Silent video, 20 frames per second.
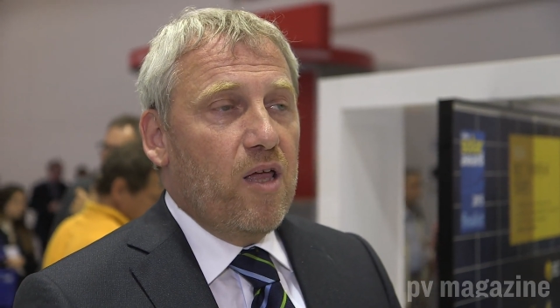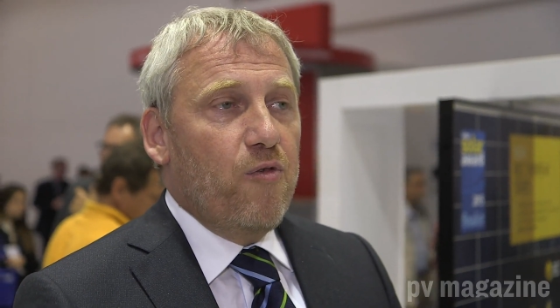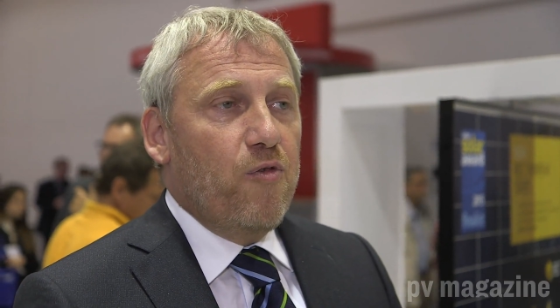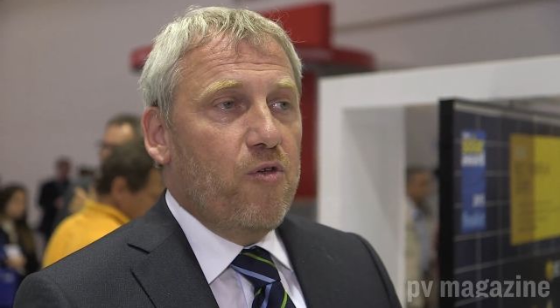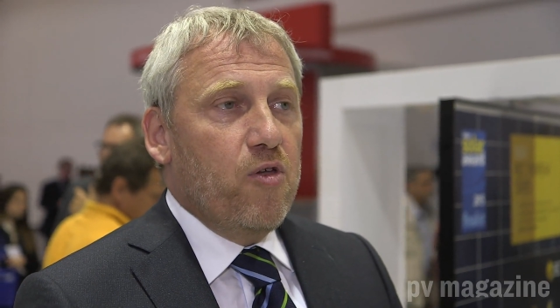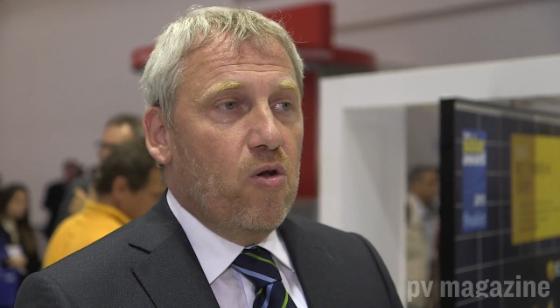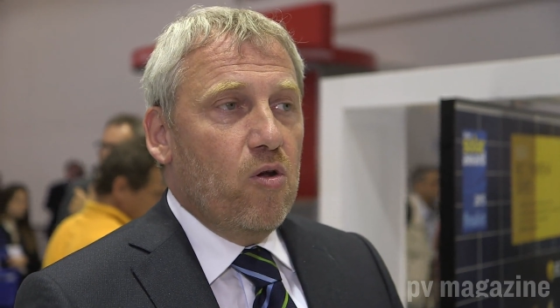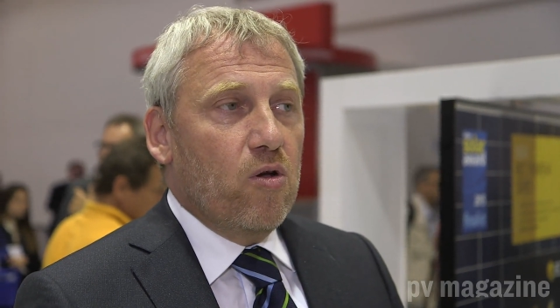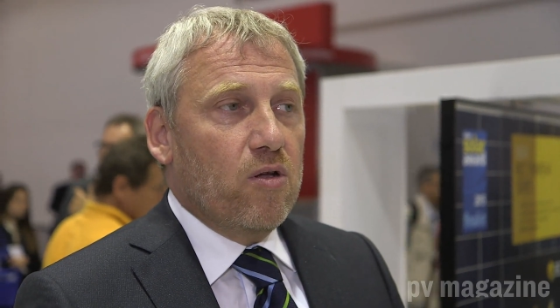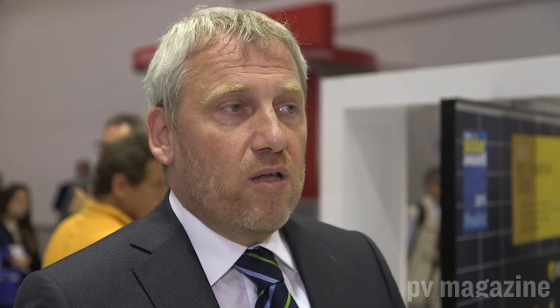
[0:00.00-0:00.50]
if
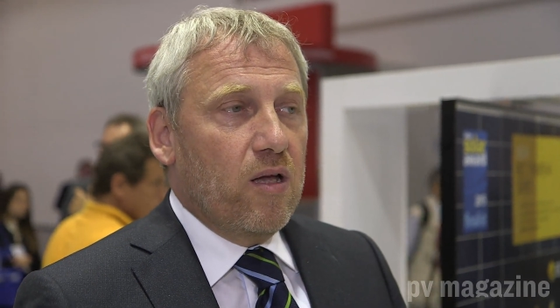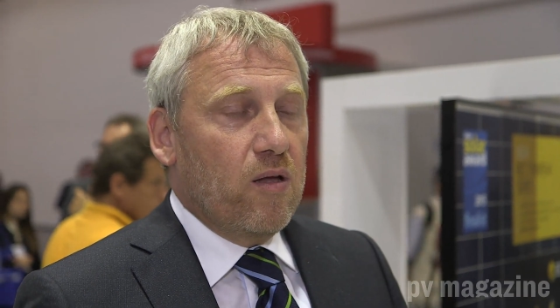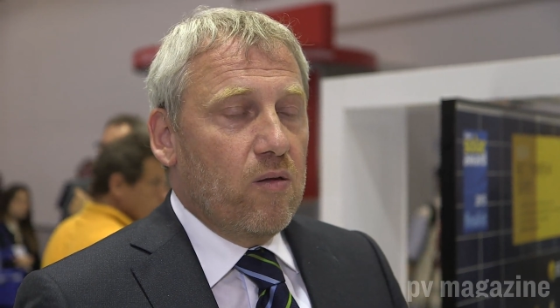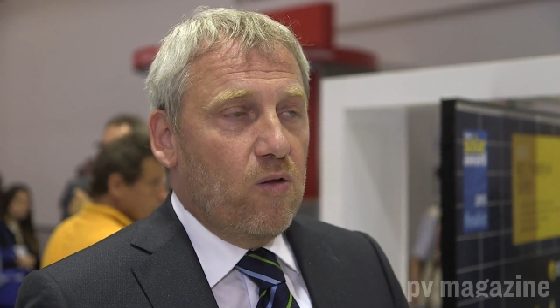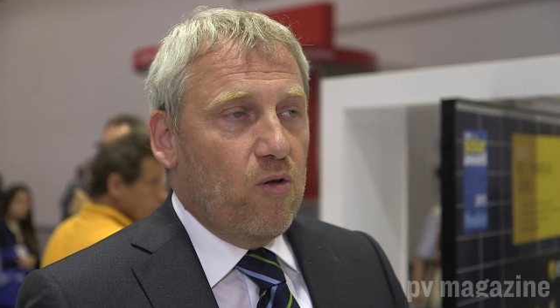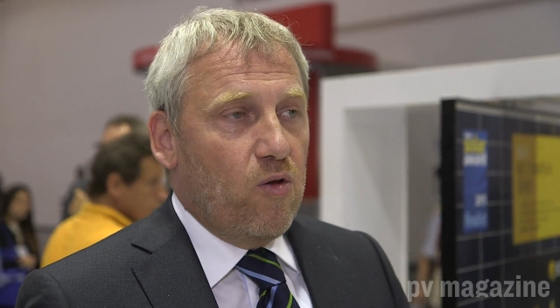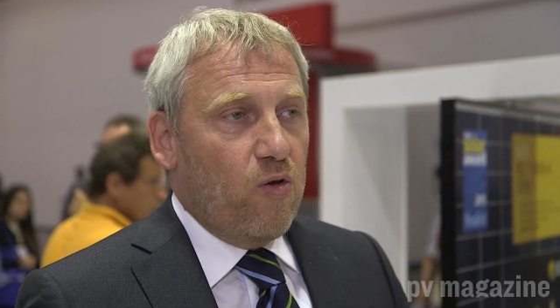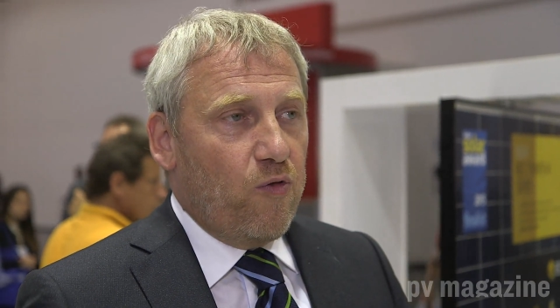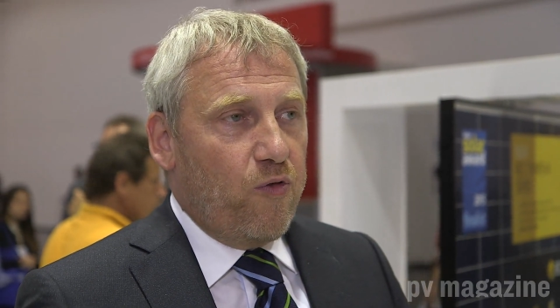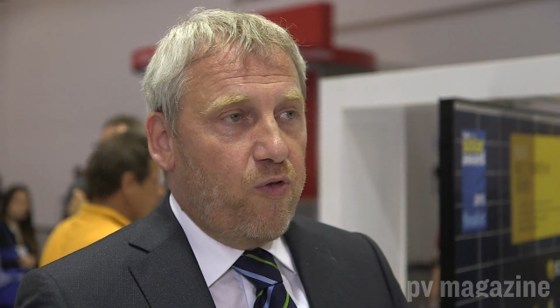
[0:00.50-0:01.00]
you look
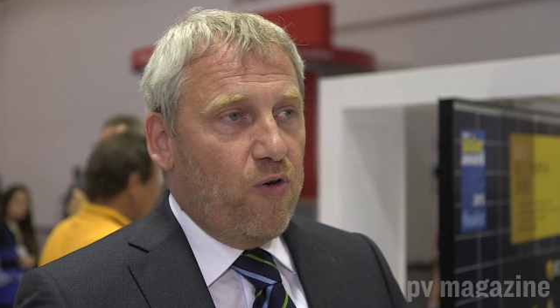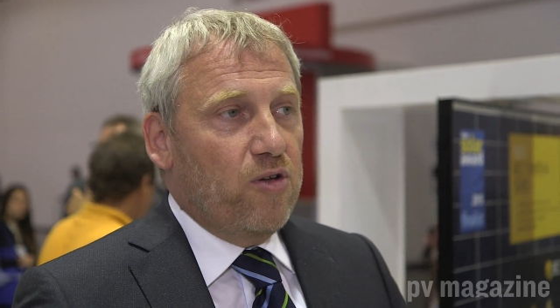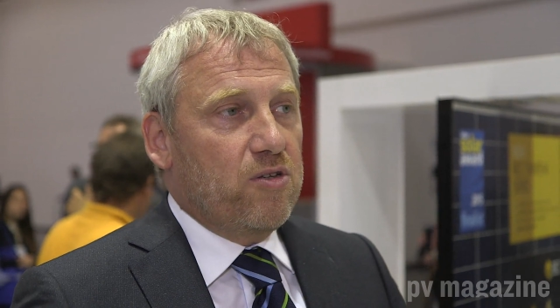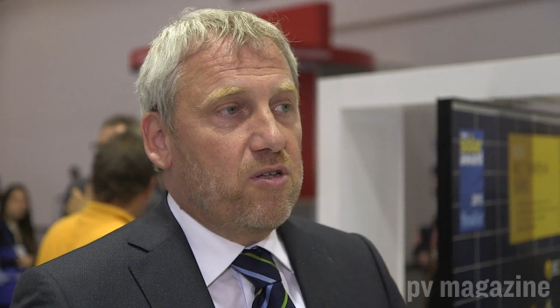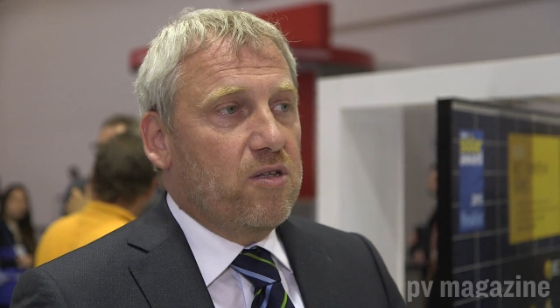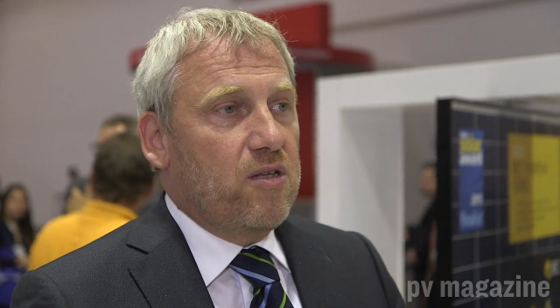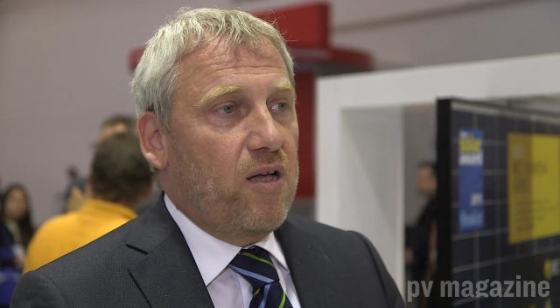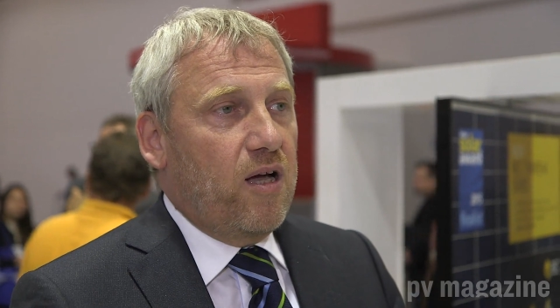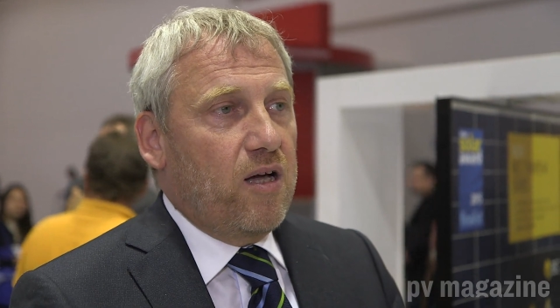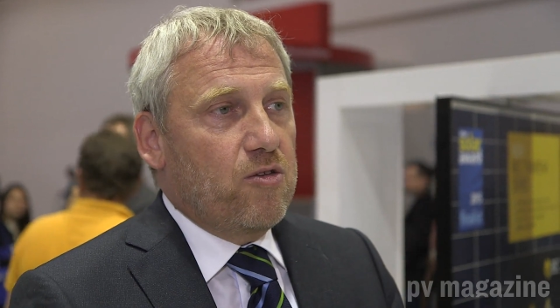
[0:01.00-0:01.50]
down
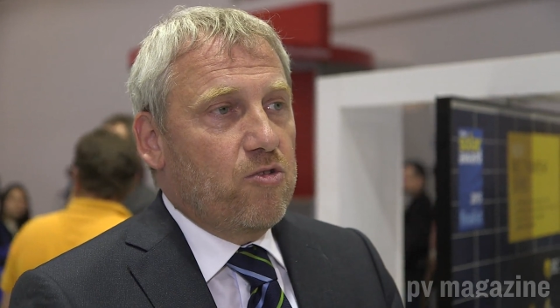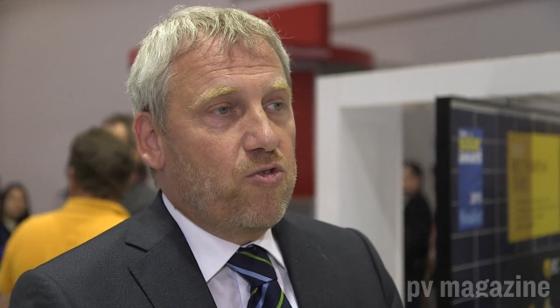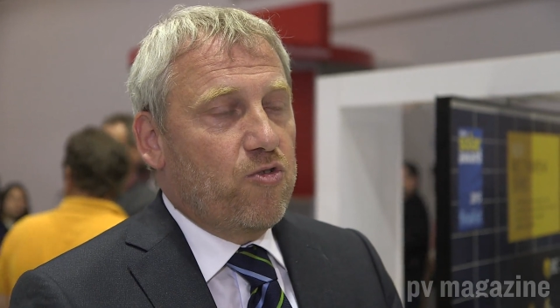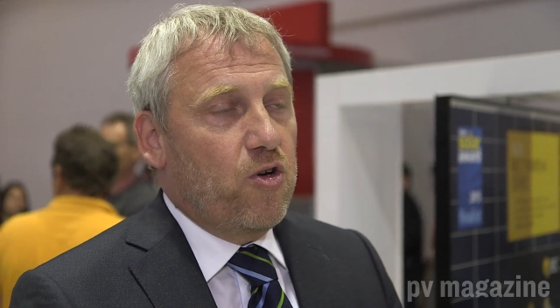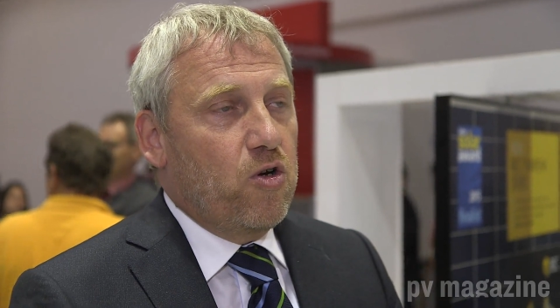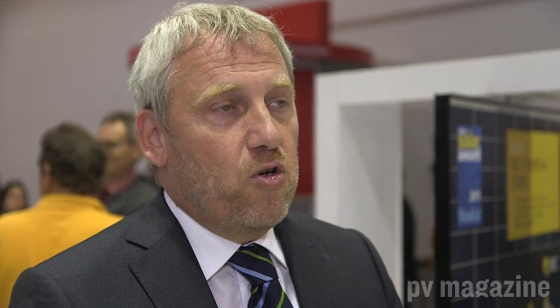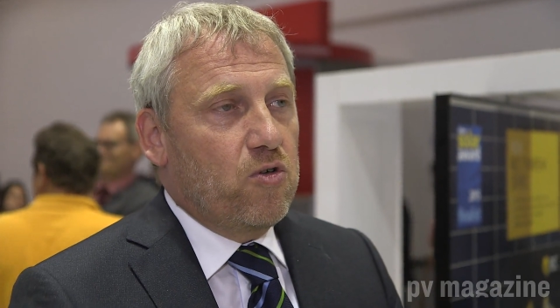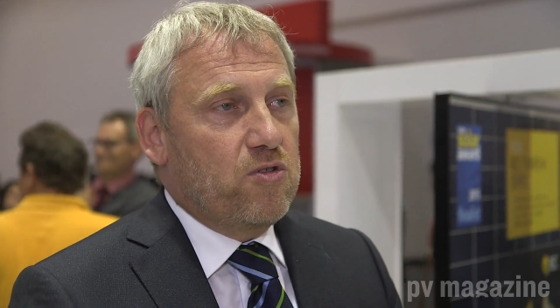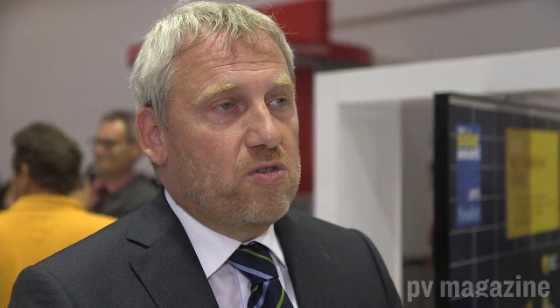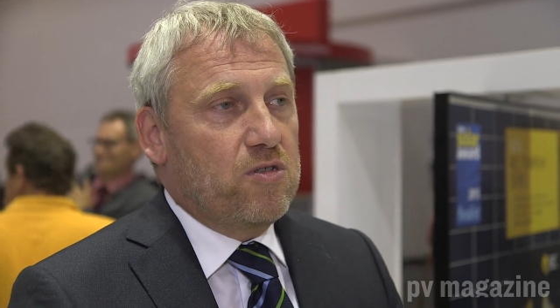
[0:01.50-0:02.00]
further down the
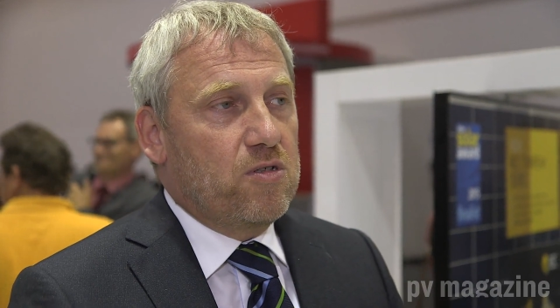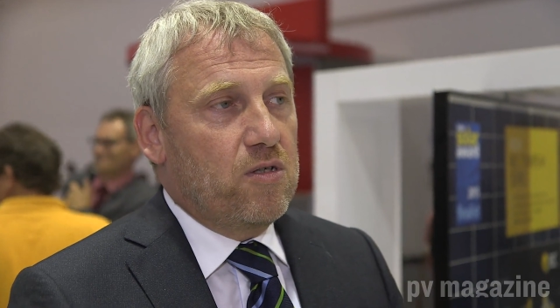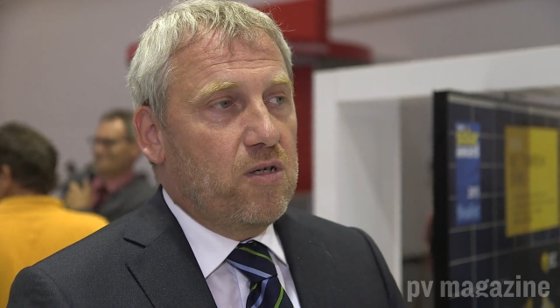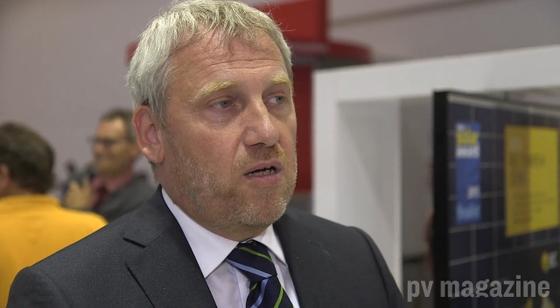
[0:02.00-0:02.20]
road,